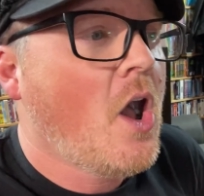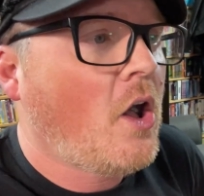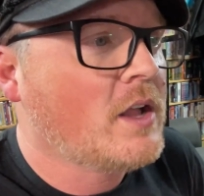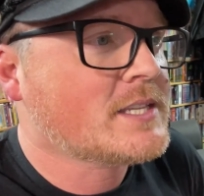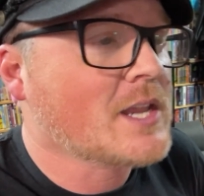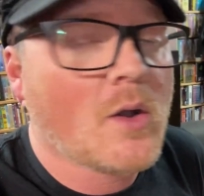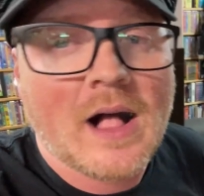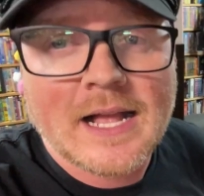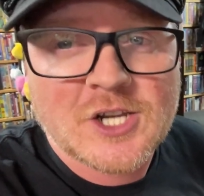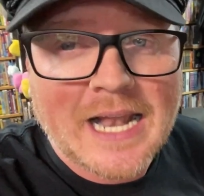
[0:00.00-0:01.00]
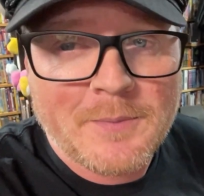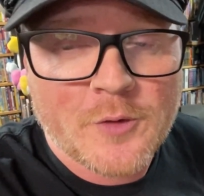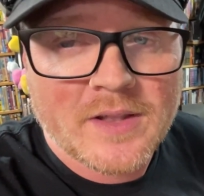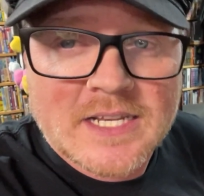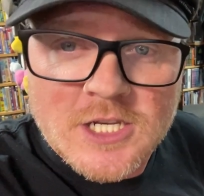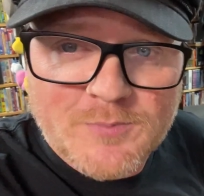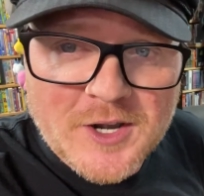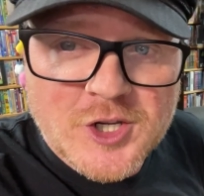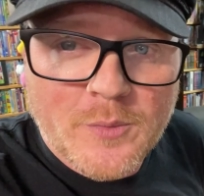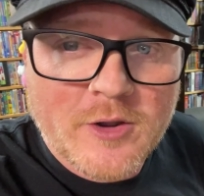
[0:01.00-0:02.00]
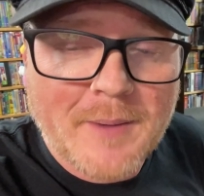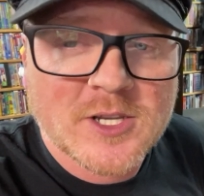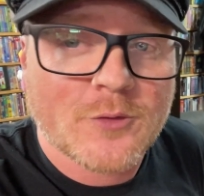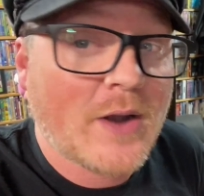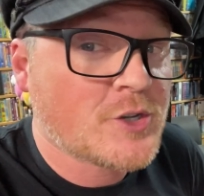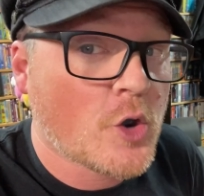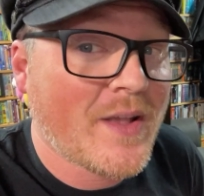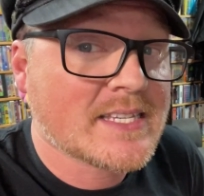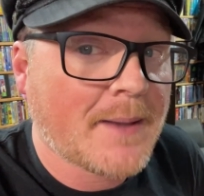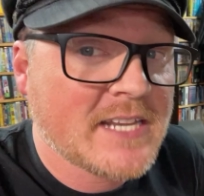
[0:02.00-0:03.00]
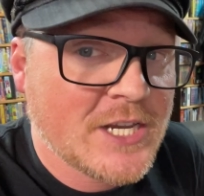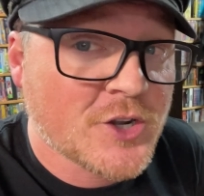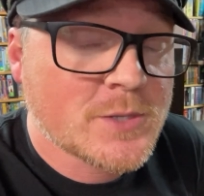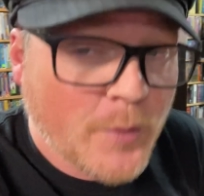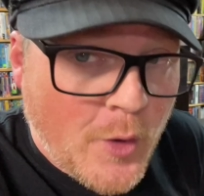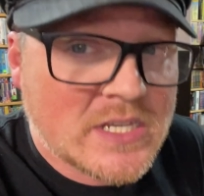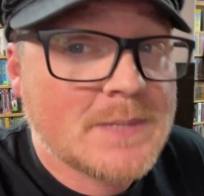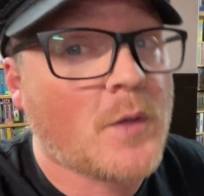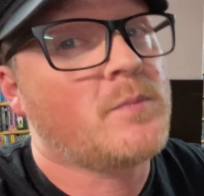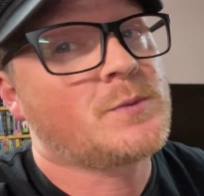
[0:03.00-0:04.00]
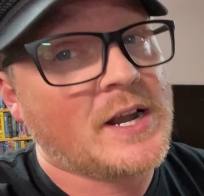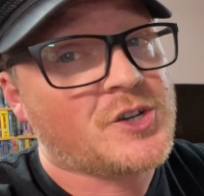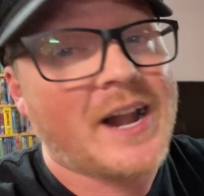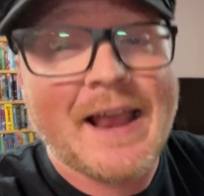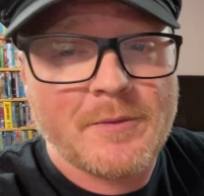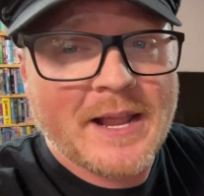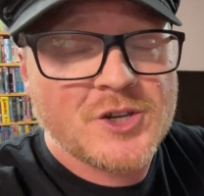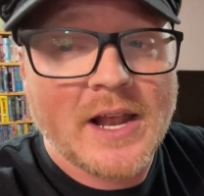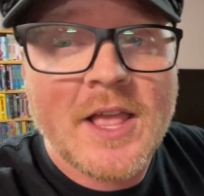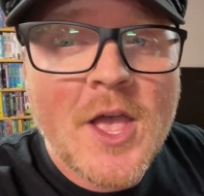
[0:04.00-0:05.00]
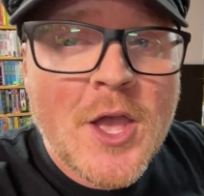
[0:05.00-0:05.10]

Also, uh, check down below for a link to Spreadshirt where you can grab yourself retro rest stop t-shirts, proceeds both from Spreadshirt and from Patreon.